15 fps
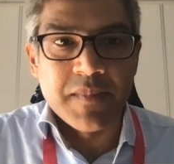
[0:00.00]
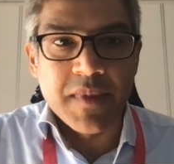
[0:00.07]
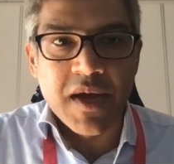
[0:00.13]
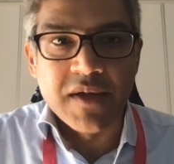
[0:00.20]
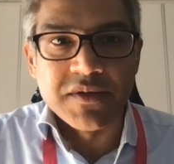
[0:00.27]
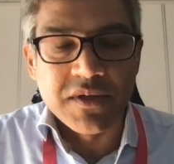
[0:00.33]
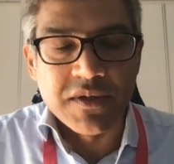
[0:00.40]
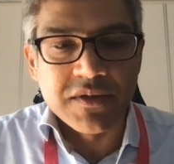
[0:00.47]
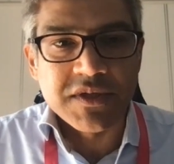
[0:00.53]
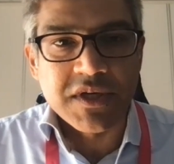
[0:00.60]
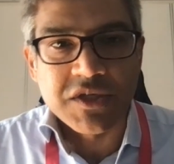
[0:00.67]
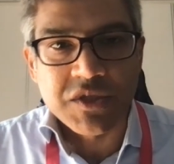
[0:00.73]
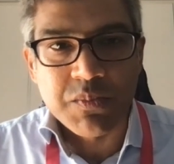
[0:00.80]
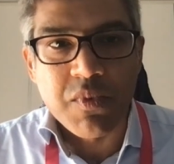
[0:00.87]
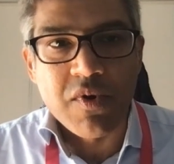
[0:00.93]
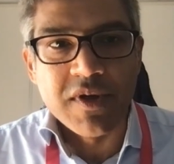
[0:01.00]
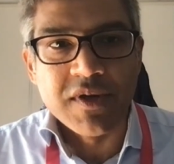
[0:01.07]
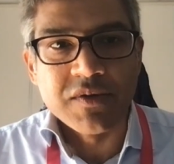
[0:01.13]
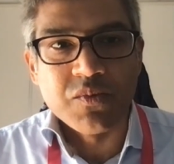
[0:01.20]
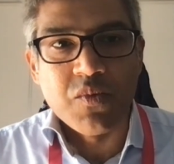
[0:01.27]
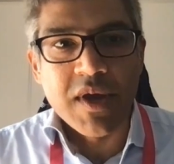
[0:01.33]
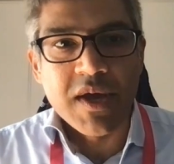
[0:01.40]
until such
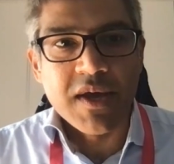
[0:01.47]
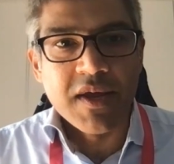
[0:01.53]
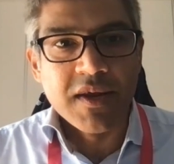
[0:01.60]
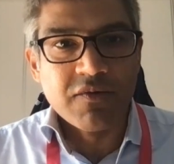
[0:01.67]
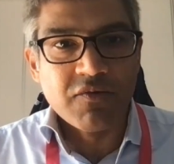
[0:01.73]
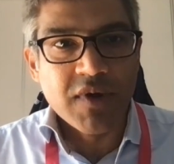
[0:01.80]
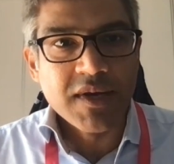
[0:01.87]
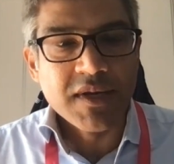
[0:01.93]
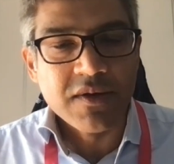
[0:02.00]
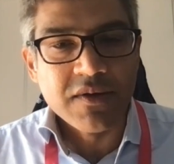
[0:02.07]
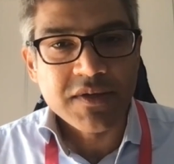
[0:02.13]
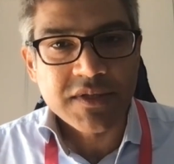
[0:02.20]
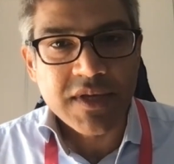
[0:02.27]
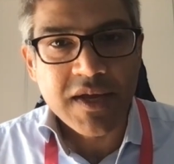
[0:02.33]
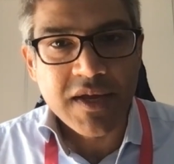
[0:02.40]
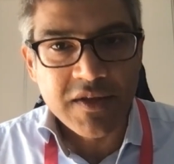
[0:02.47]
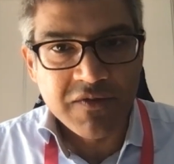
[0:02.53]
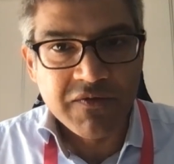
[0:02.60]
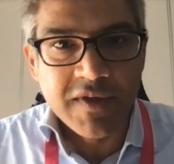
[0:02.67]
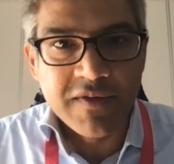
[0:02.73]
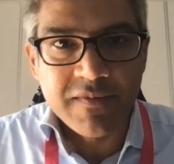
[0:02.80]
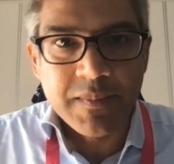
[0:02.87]
point where it really looks like it's
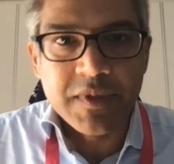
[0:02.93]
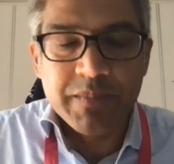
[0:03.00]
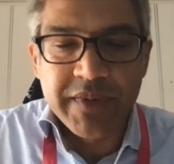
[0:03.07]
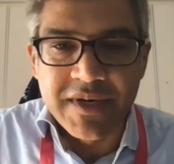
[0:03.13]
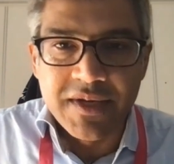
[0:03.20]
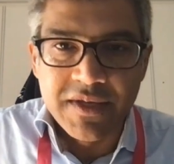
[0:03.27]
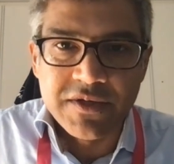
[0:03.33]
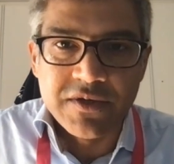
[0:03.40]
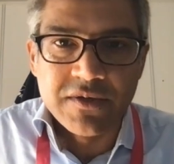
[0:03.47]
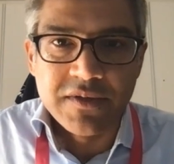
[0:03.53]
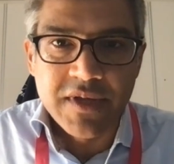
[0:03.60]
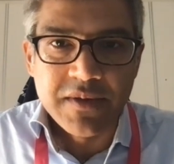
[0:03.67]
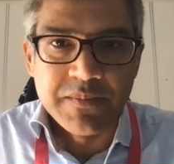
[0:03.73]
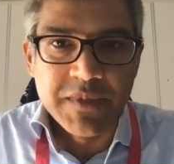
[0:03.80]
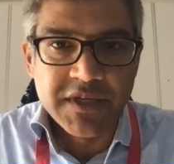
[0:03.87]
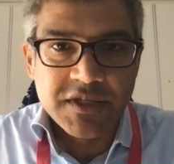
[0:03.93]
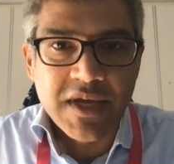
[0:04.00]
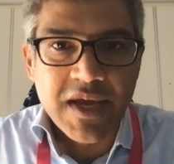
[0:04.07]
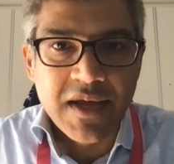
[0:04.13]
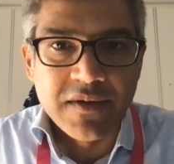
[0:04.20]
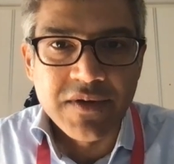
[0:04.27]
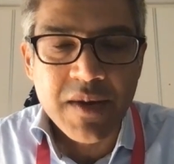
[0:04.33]
feasible, but needs to then be
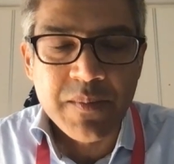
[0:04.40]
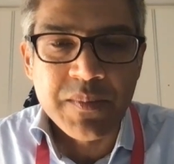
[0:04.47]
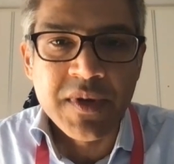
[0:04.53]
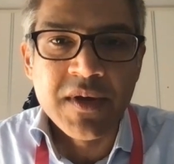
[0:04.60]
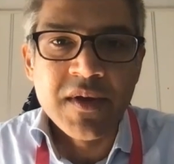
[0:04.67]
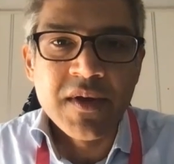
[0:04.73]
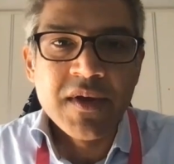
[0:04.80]
scaled up.